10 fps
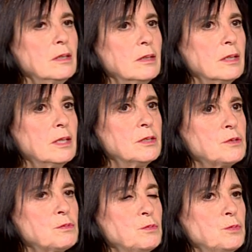uh,
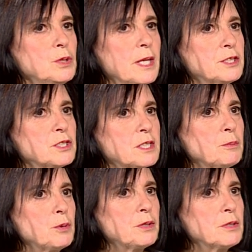his
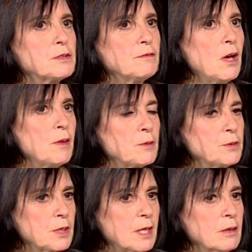relationship with his father,
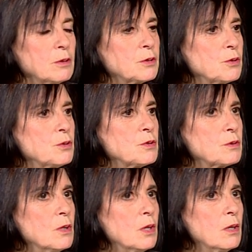the characters,
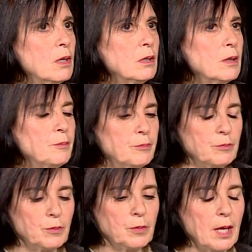um,
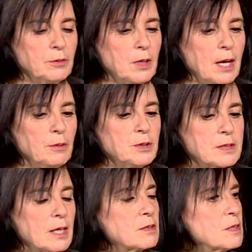how, how is
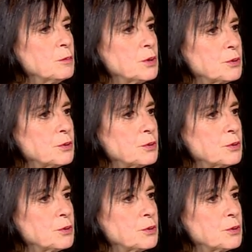that similar